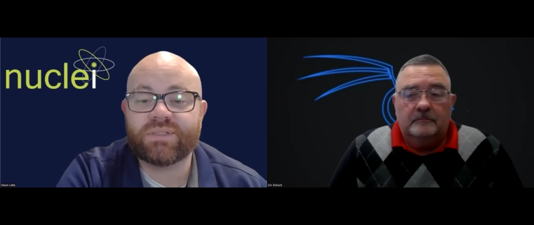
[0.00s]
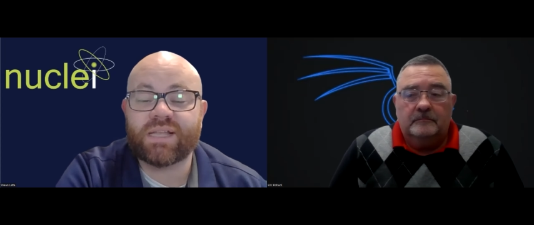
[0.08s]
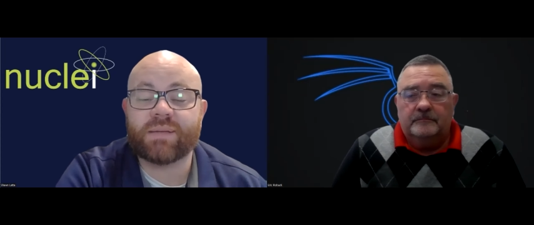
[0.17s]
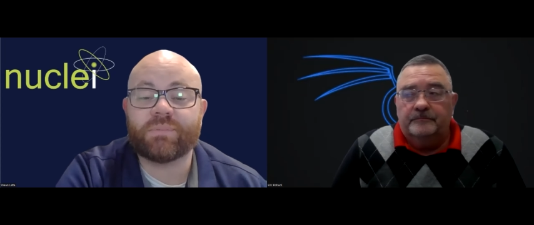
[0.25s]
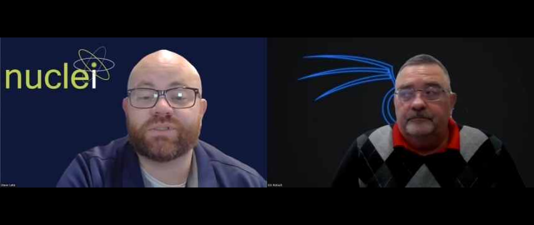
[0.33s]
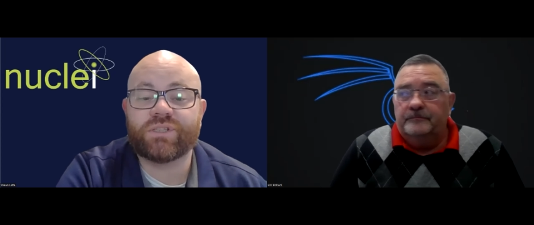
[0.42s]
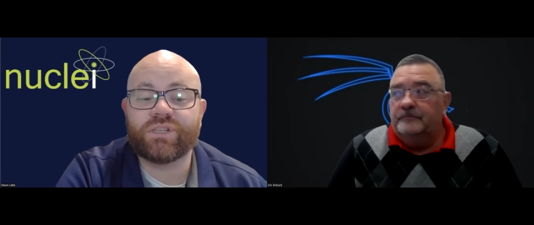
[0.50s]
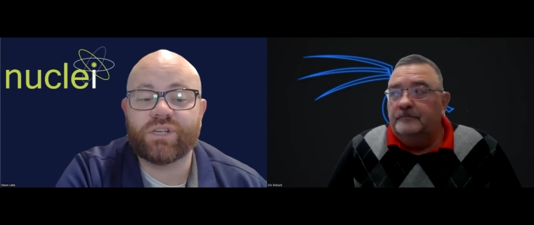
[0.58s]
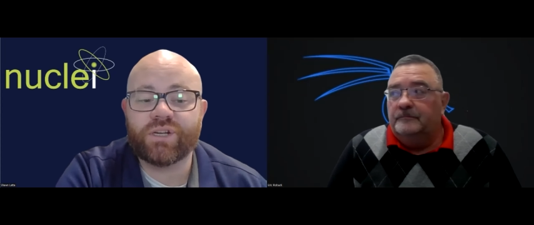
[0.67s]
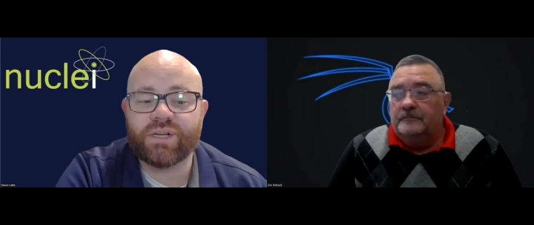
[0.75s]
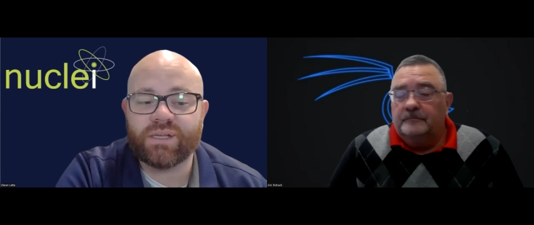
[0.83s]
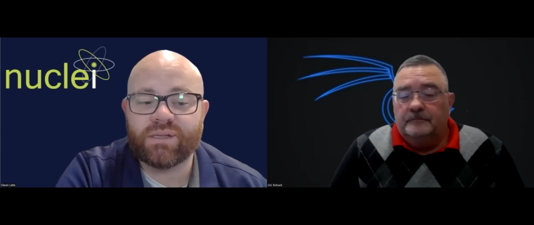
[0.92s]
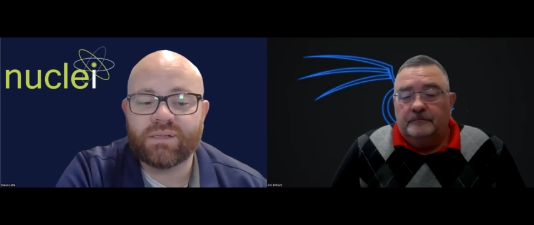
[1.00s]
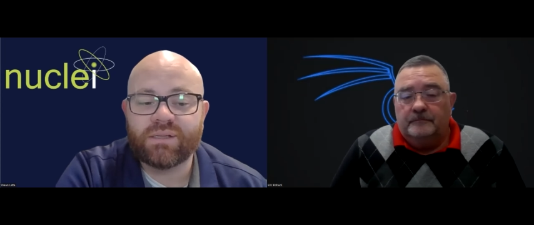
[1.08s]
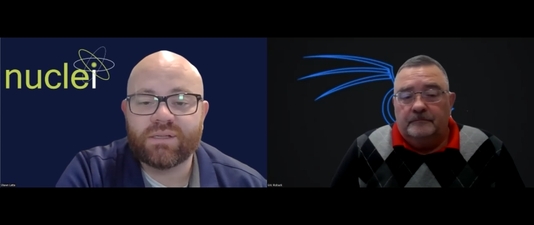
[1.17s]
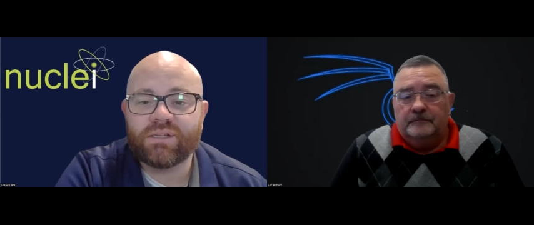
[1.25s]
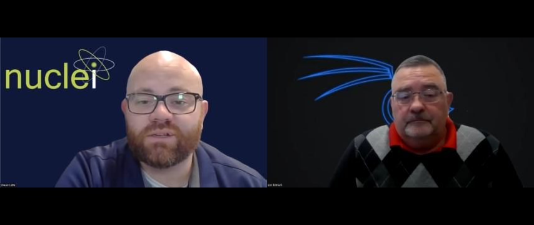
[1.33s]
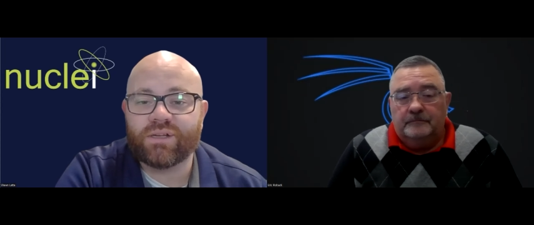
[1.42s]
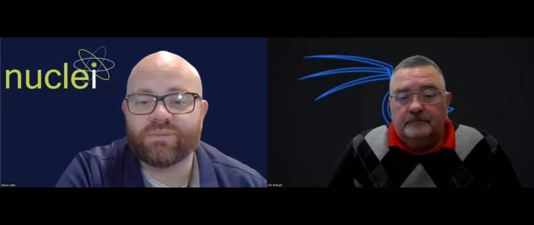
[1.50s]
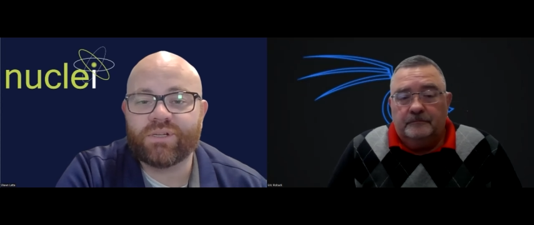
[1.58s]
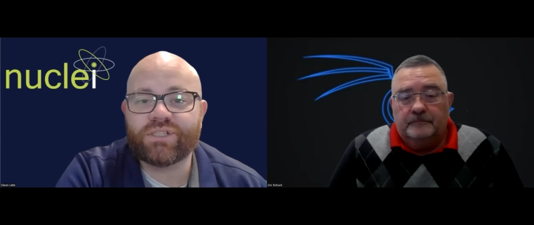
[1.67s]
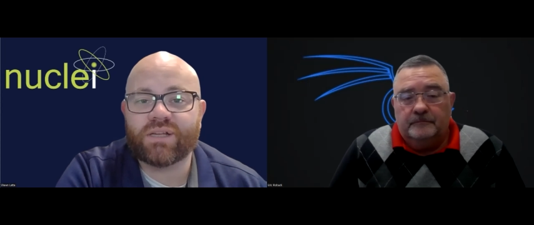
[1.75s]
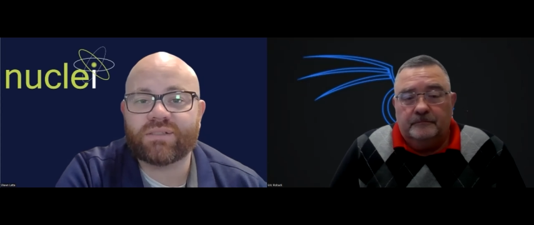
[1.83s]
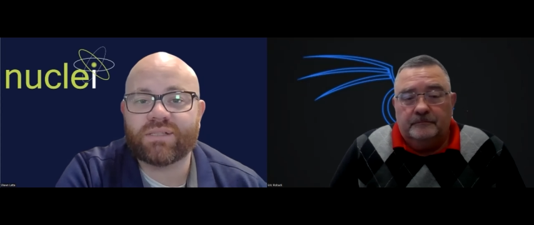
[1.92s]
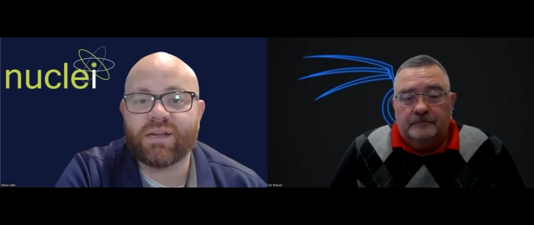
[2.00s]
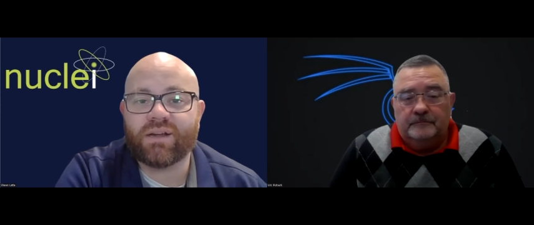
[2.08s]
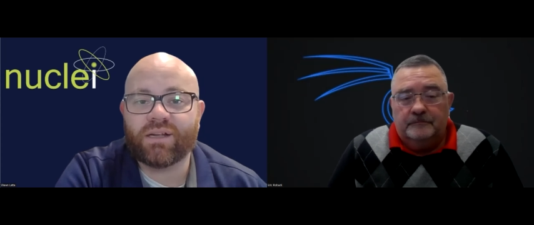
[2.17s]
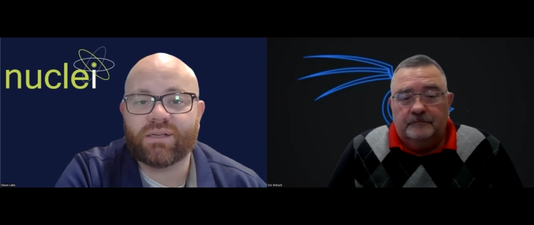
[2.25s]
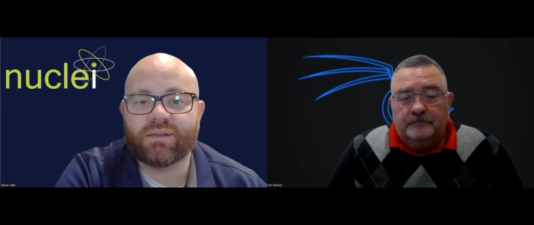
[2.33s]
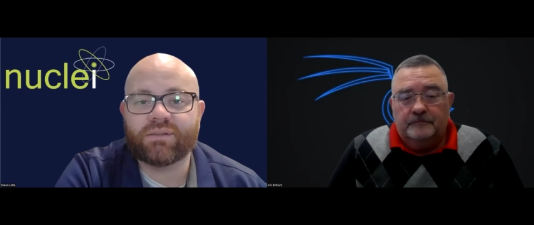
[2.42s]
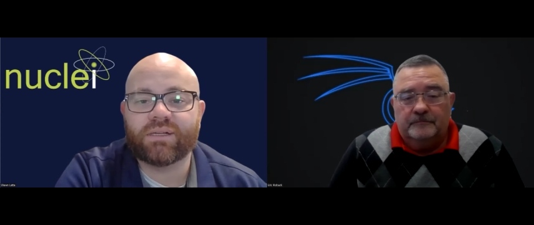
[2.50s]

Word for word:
Speaker 1: cybersecurity, go ahead and reach out to Eric.